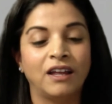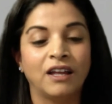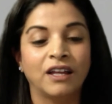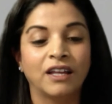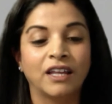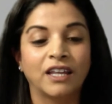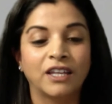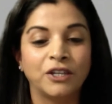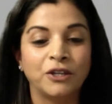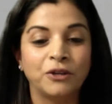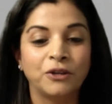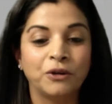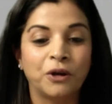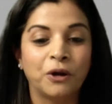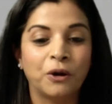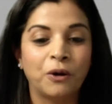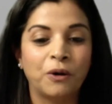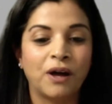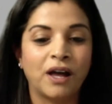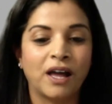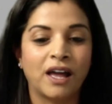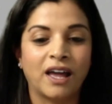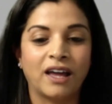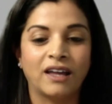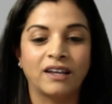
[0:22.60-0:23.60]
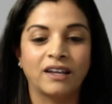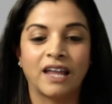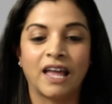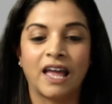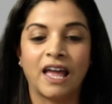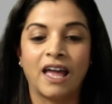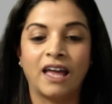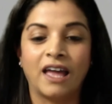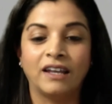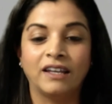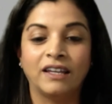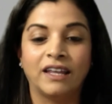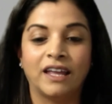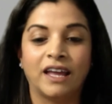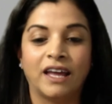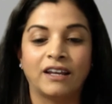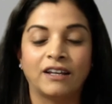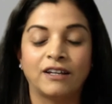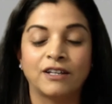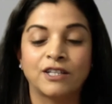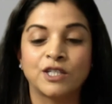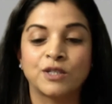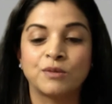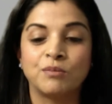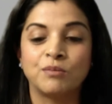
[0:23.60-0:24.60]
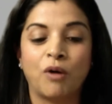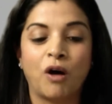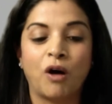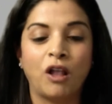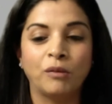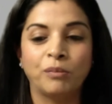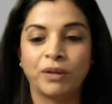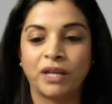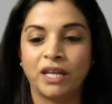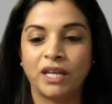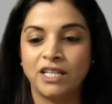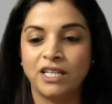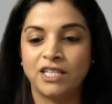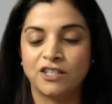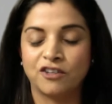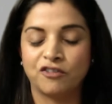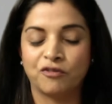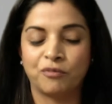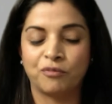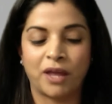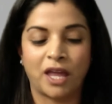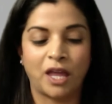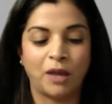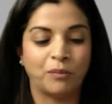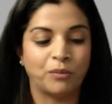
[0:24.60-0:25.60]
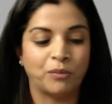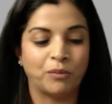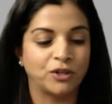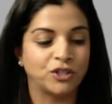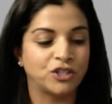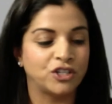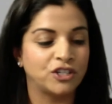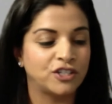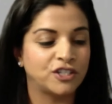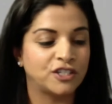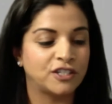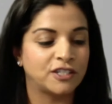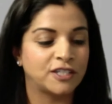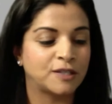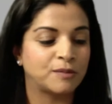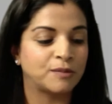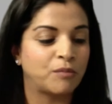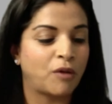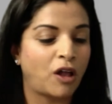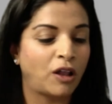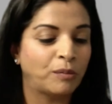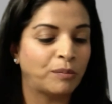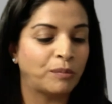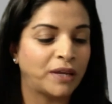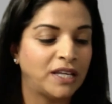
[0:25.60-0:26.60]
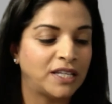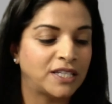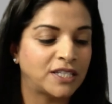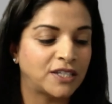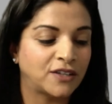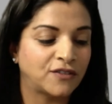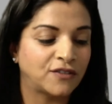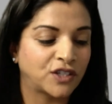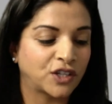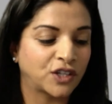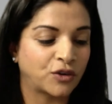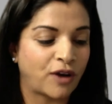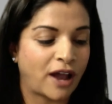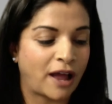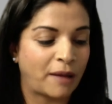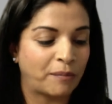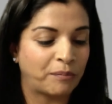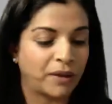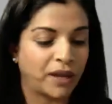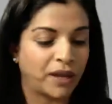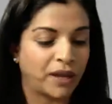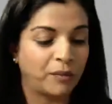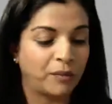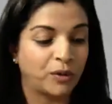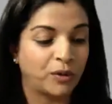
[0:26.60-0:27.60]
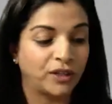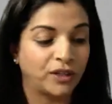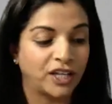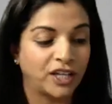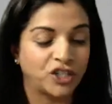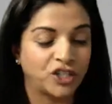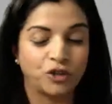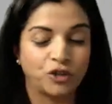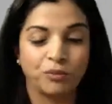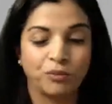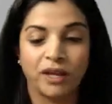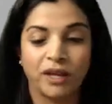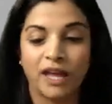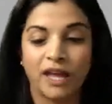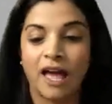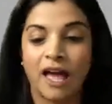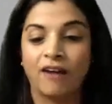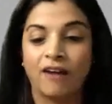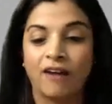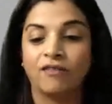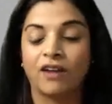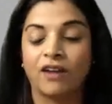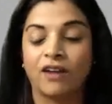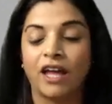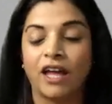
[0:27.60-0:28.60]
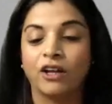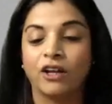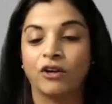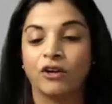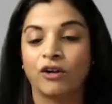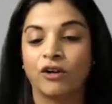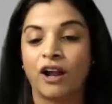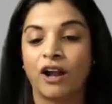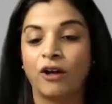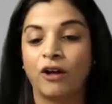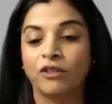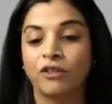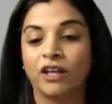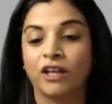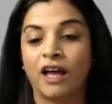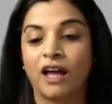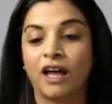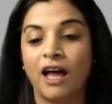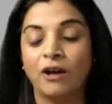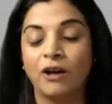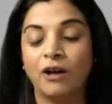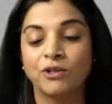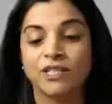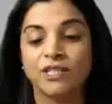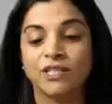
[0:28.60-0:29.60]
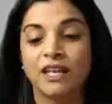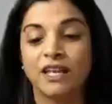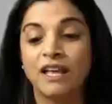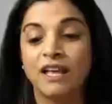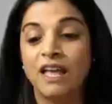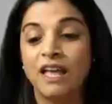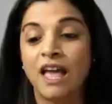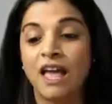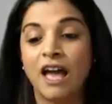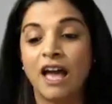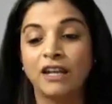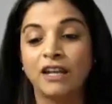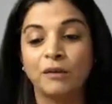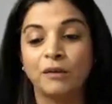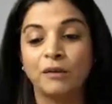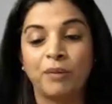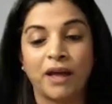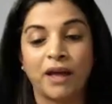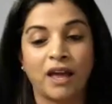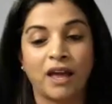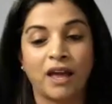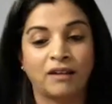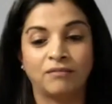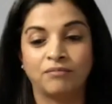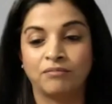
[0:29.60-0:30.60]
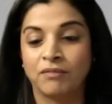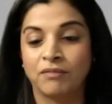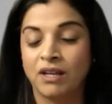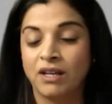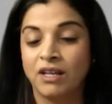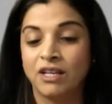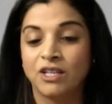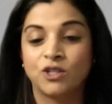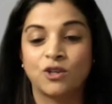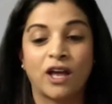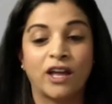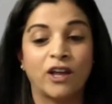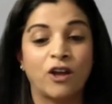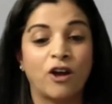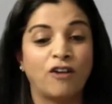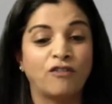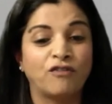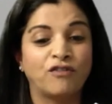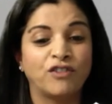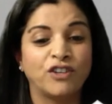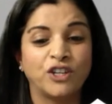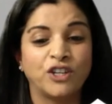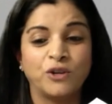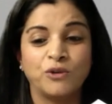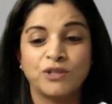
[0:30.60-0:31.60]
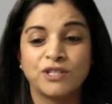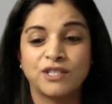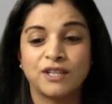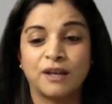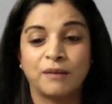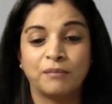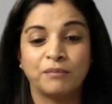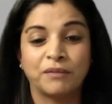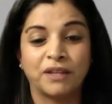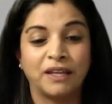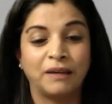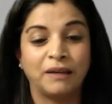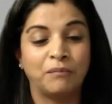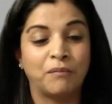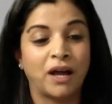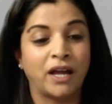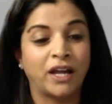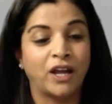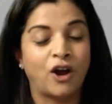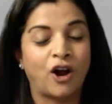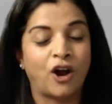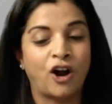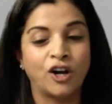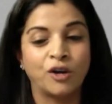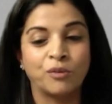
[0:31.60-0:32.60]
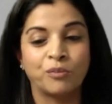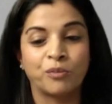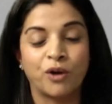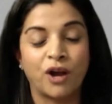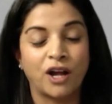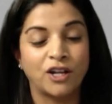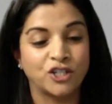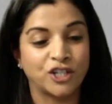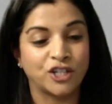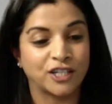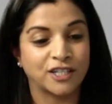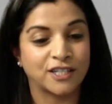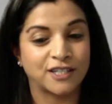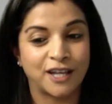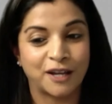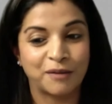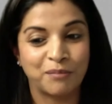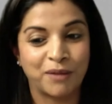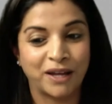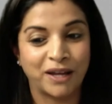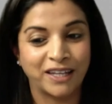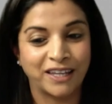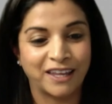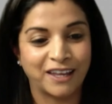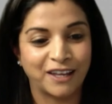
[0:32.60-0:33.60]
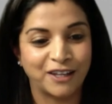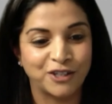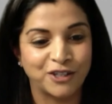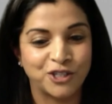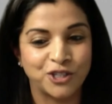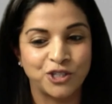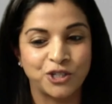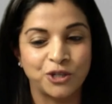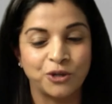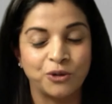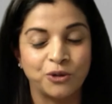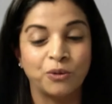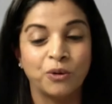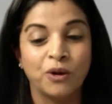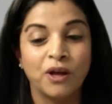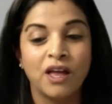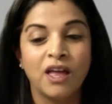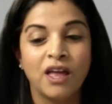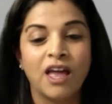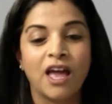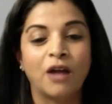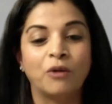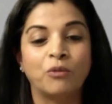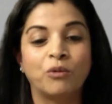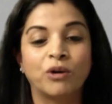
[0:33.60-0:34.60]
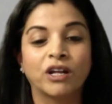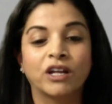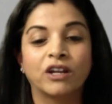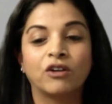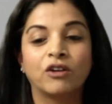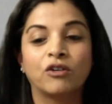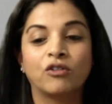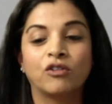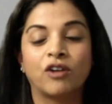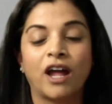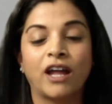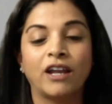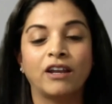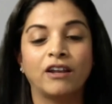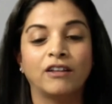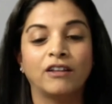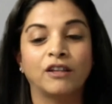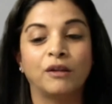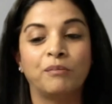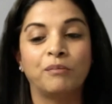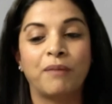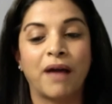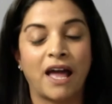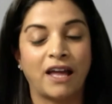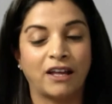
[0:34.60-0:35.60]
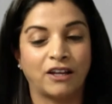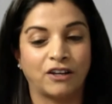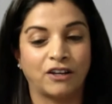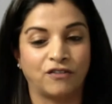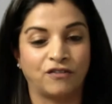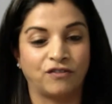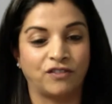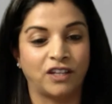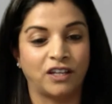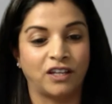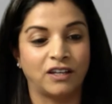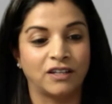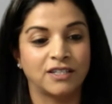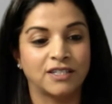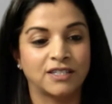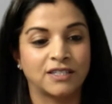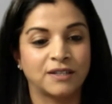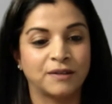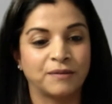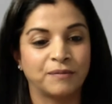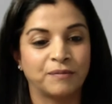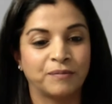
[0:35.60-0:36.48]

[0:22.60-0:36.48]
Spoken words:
can you go ahead and get a small piece of paper, just a small piece of scrap paper that you may have lying around the house, and a pen. So I often use something, my art projects that my kids do, and we're gonna write on the back of this.